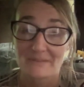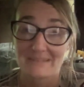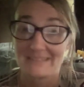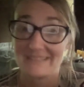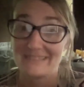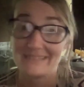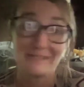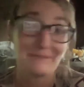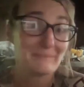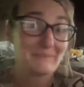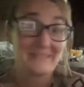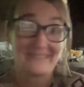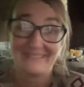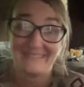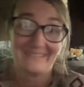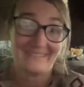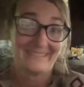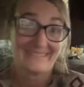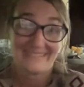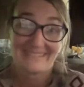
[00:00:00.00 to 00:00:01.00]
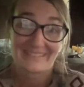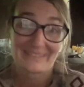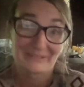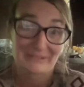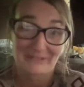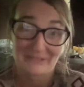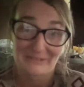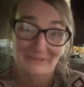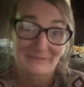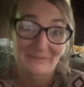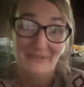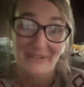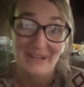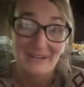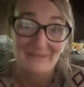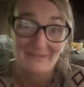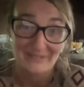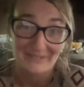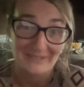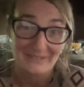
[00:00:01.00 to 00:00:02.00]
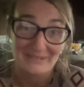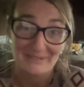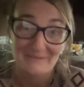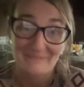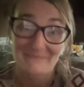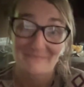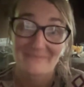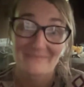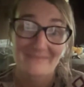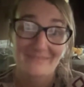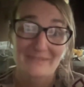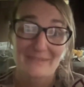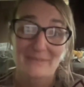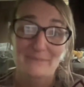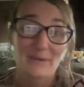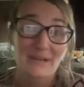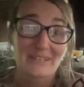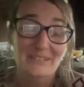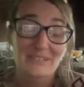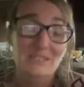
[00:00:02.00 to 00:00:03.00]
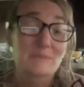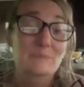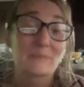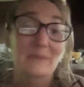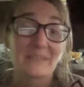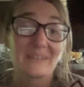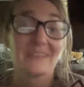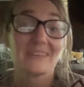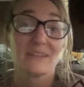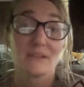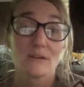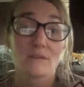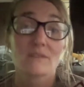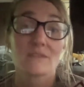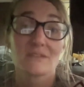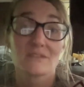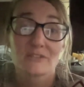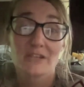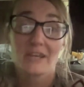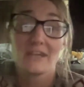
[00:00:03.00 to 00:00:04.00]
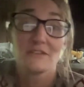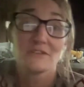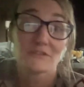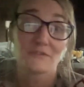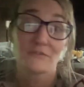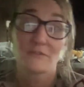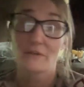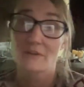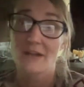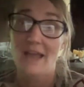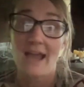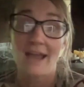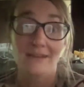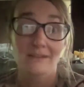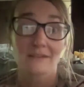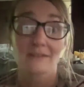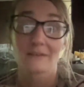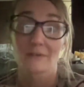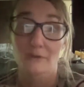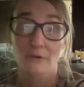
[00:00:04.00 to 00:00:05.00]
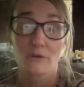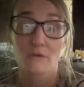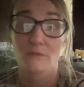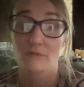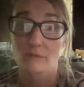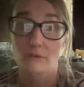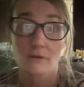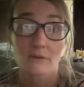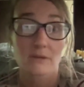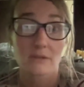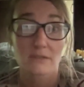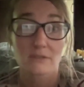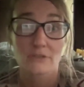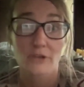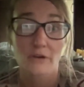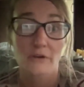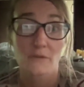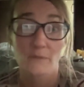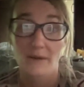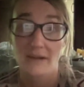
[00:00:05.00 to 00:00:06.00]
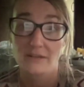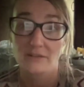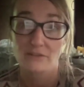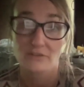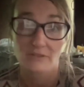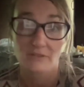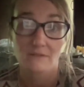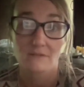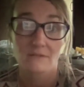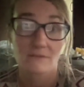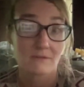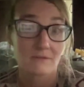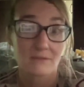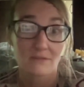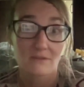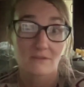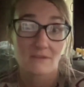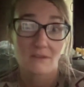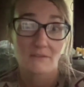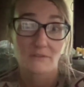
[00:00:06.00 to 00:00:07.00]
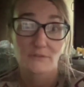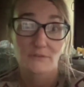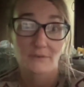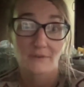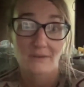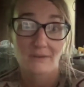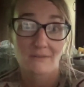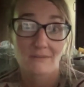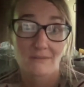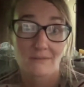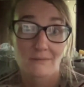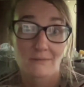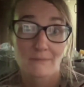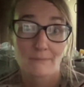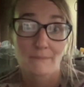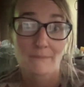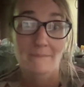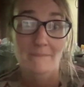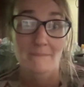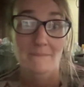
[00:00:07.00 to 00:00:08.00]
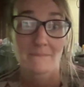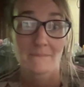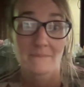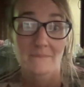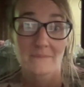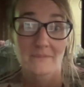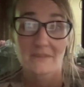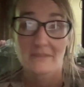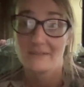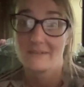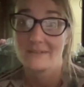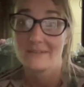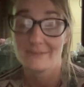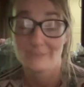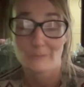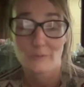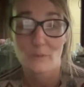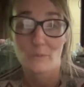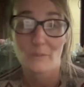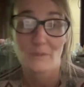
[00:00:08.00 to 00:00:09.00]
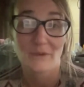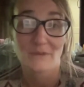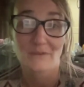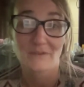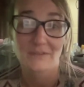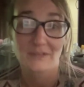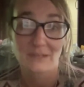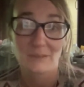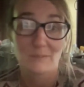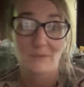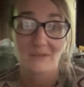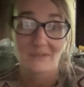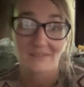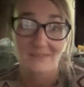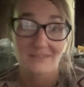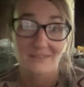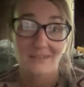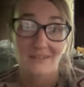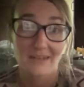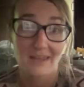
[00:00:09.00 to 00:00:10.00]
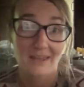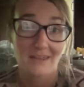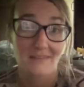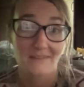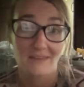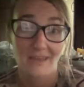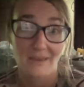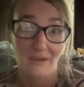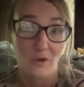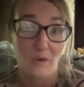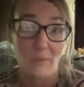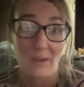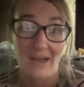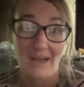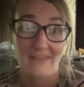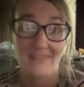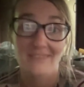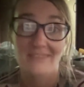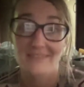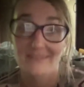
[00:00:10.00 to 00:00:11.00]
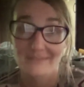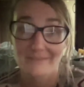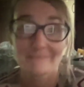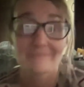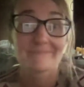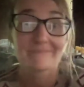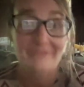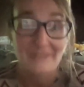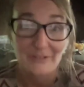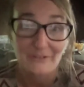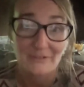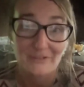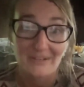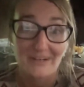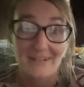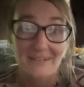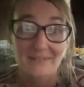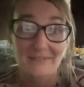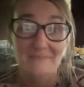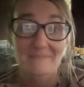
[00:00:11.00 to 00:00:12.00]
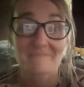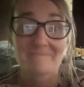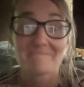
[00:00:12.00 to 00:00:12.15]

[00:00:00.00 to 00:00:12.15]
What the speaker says: Demons or whatever might just be, the change of vernacular over the generations, the centuries. What was a demon is today a psychopath. Do you understand?